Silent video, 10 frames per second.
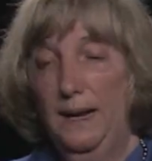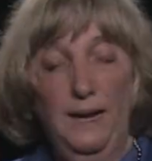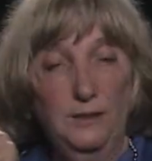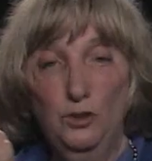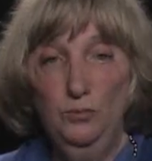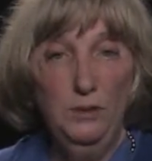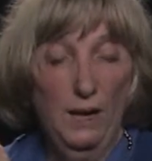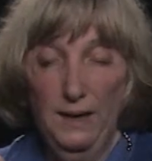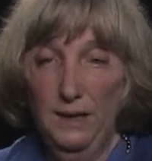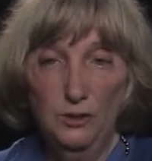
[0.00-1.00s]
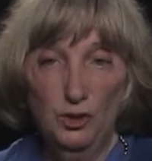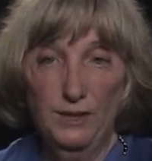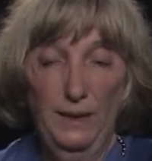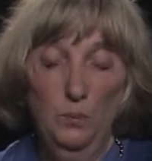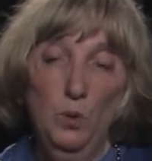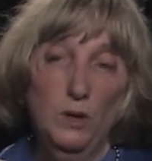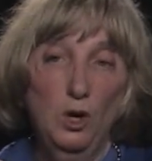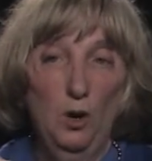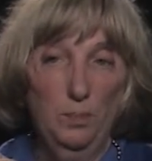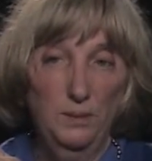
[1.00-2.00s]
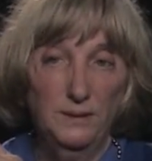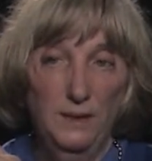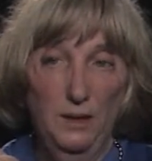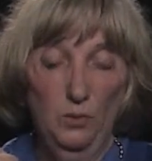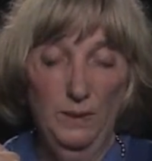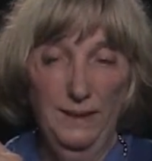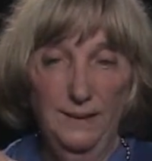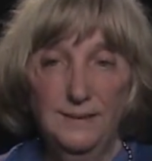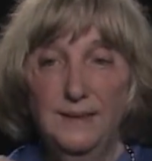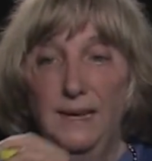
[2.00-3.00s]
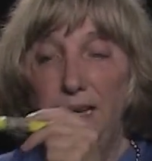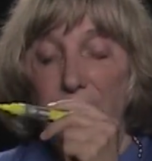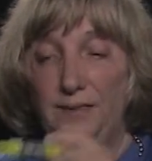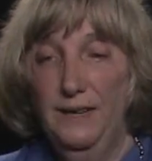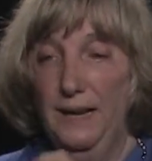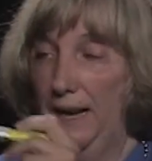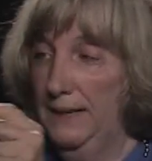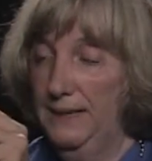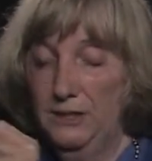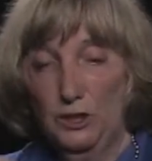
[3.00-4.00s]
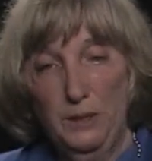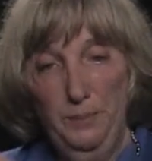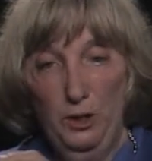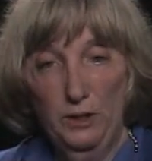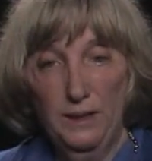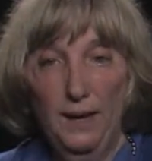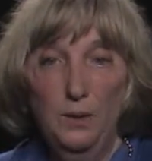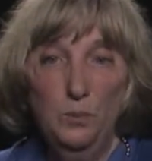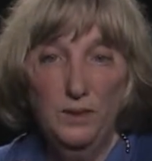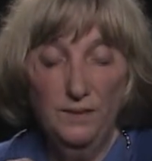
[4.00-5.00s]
I do not understand what carpal tunnel is, then I need to communicate with the